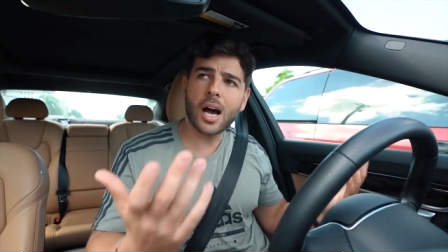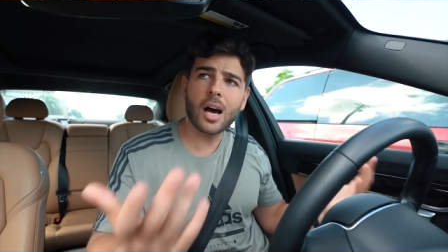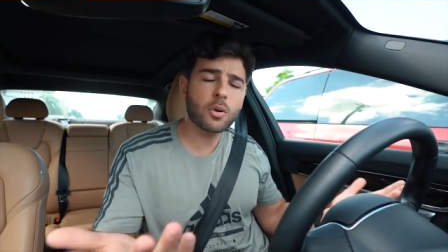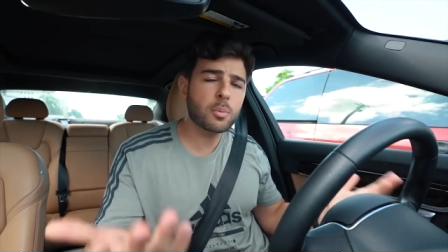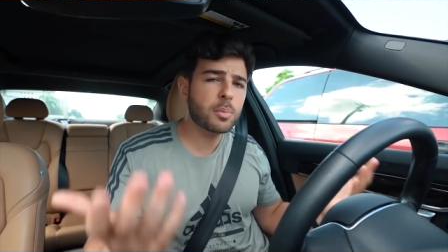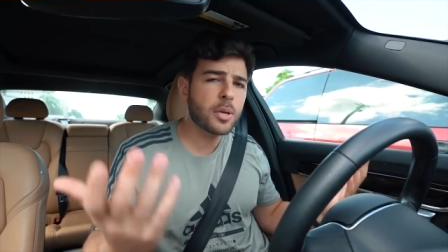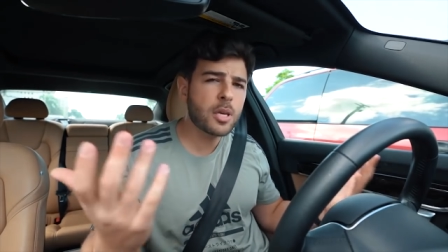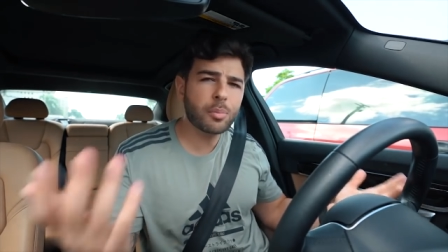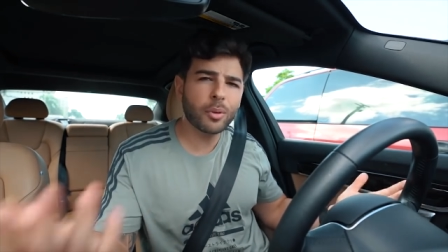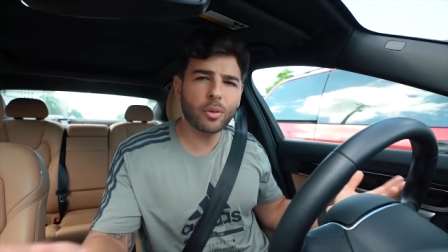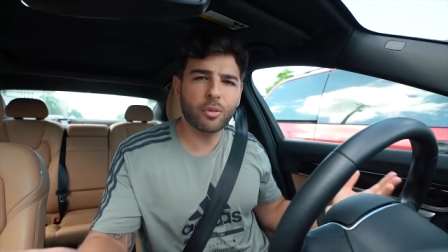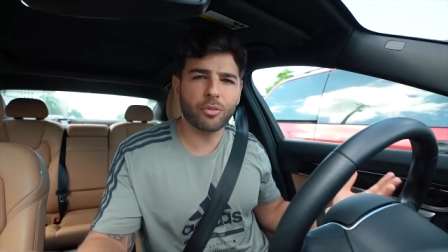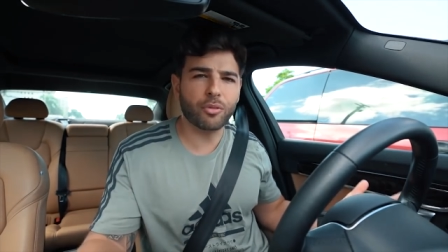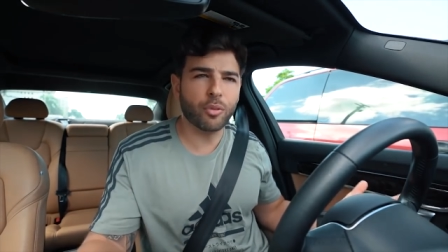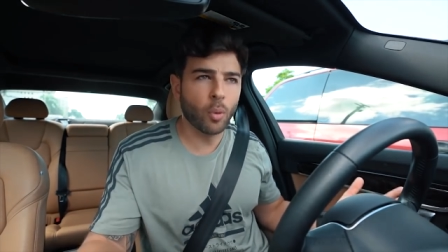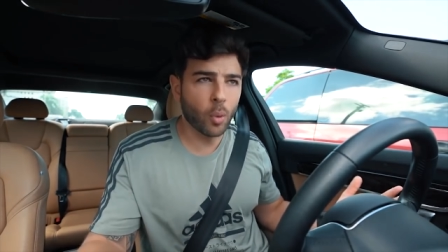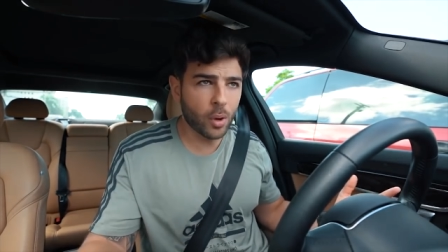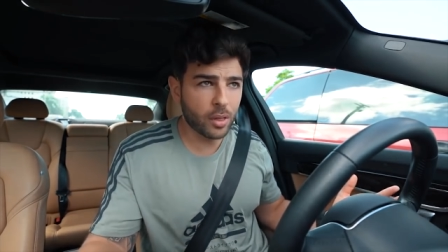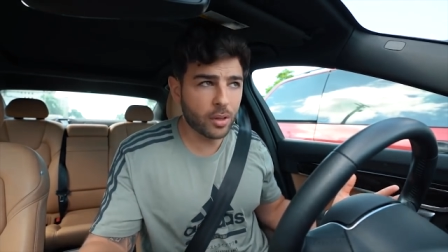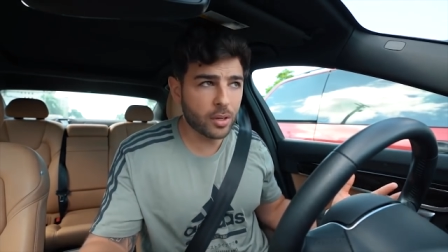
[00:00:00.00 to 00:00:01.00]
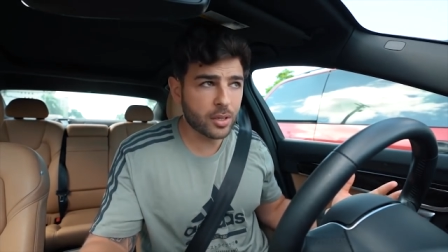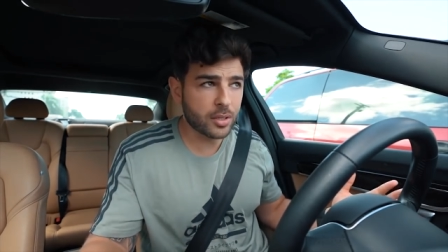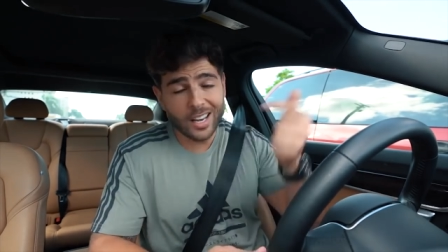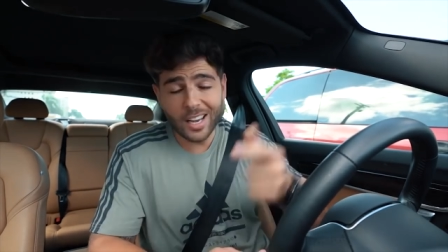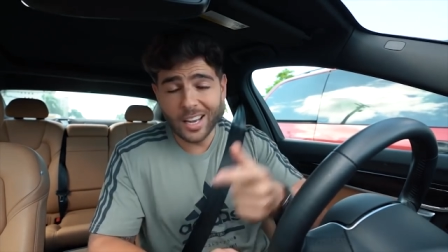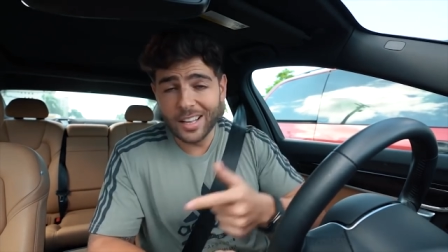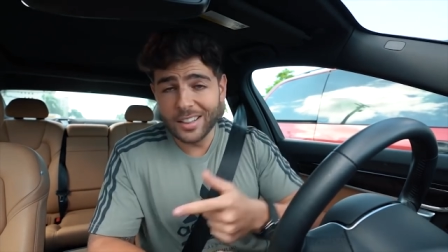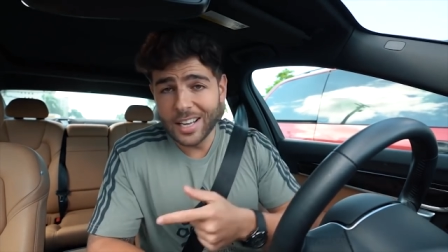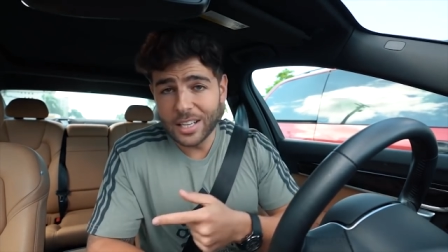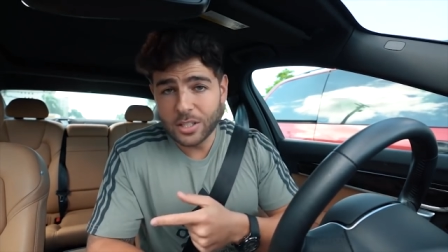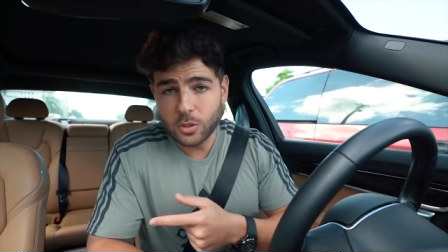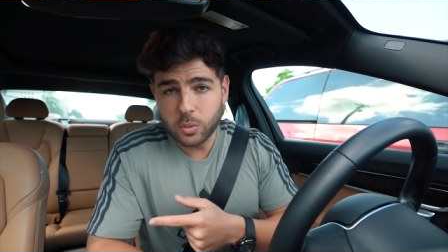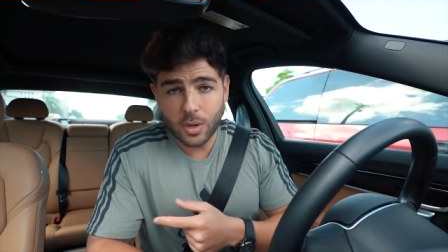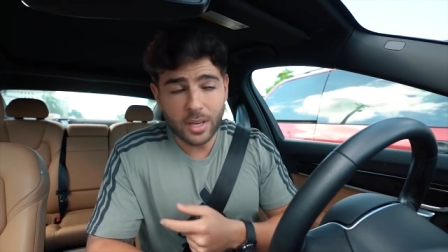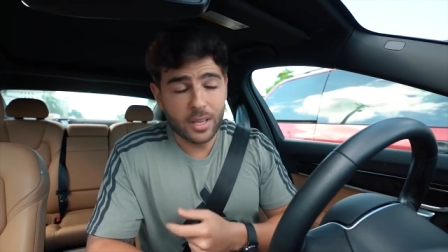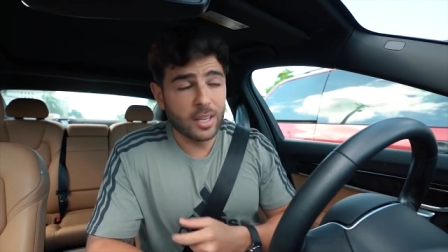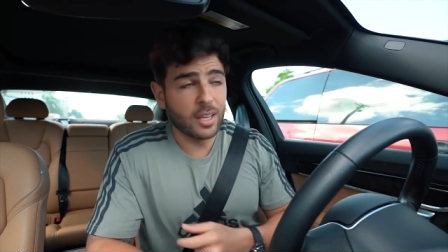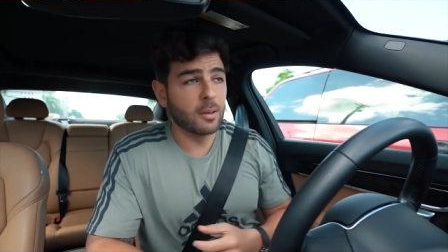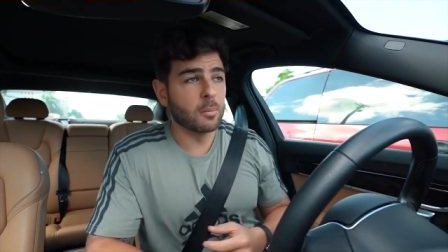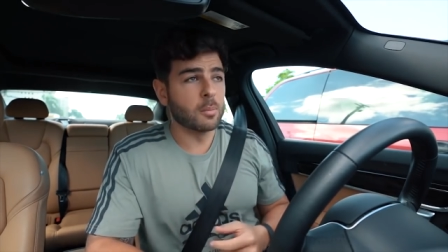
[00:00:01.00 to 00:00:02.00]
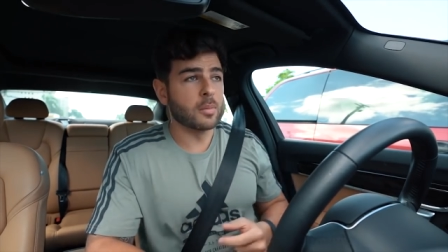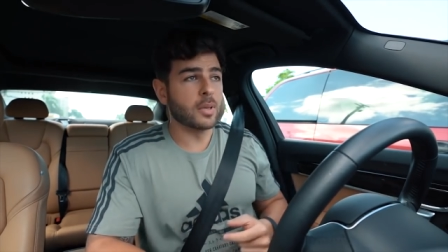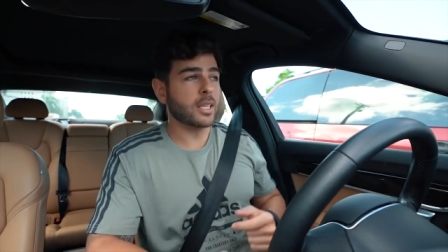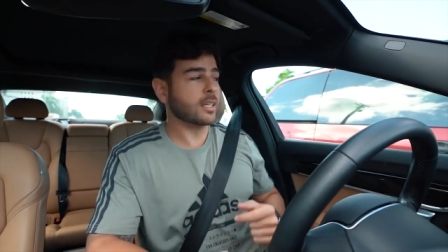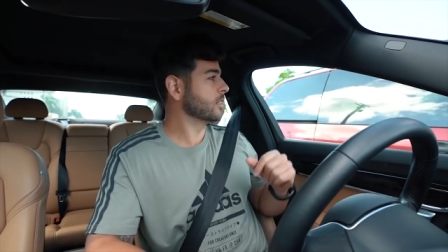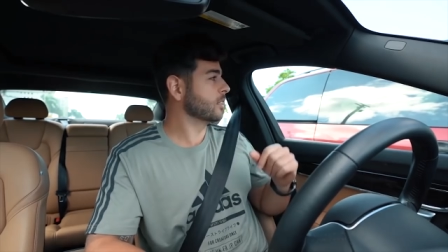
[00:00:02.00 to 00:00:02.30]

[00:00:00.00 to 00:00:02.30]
how do people afford this? And that's when it hit me.